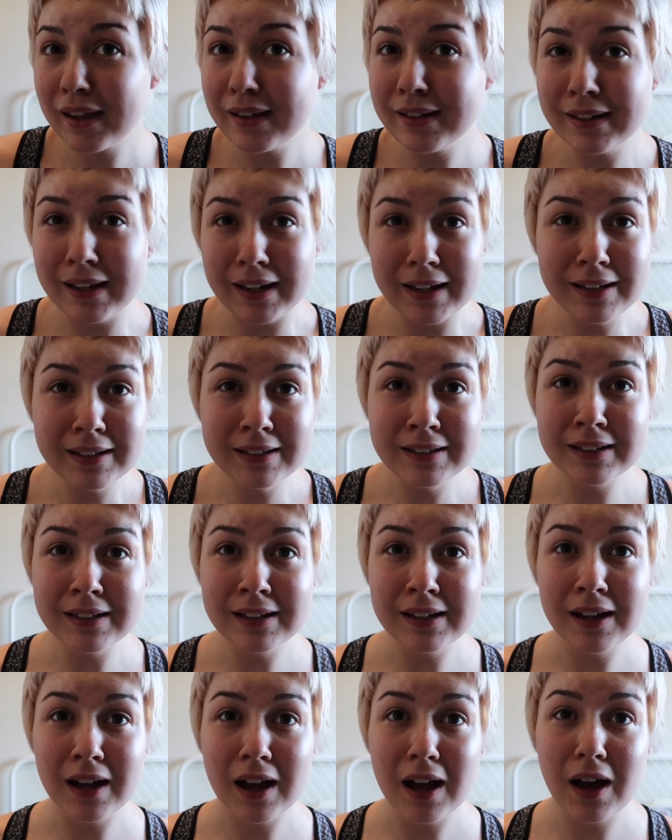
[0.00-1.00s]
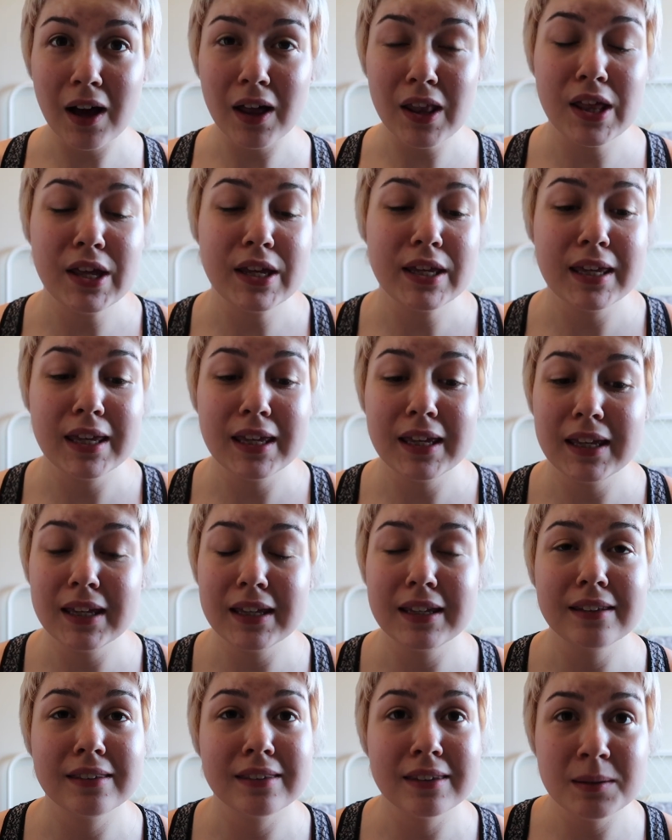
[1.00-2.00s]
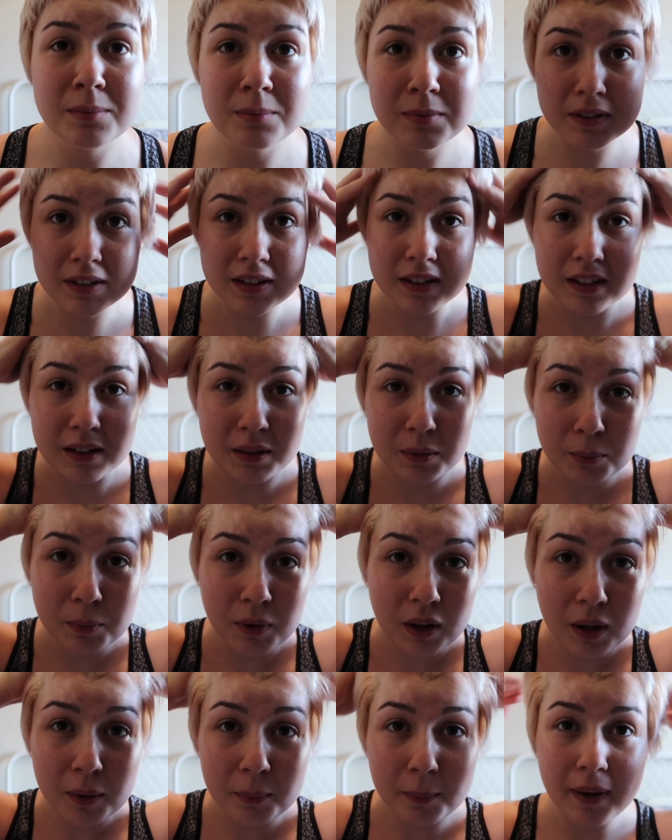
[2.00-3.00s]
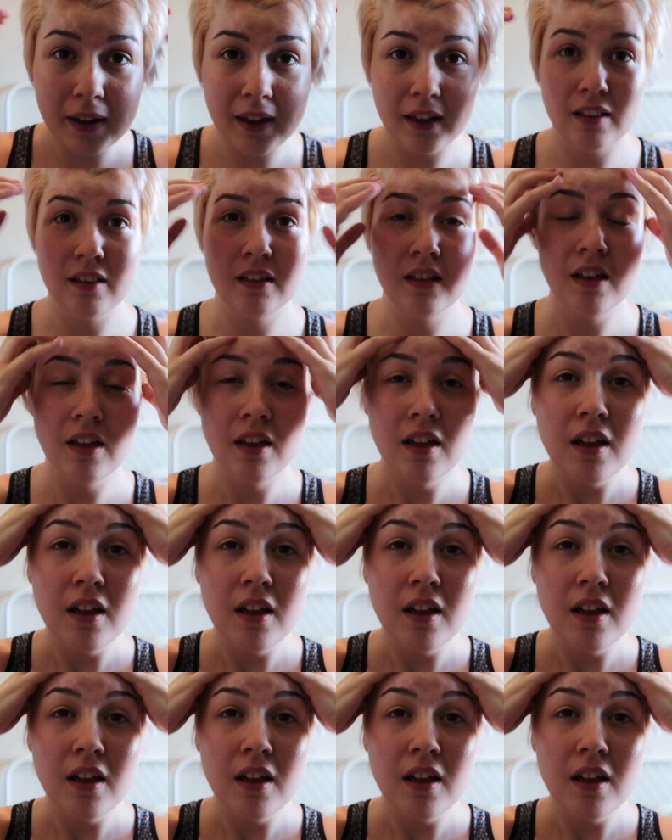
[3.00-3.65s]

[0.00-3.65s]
yeah, I like it, it seems to work well.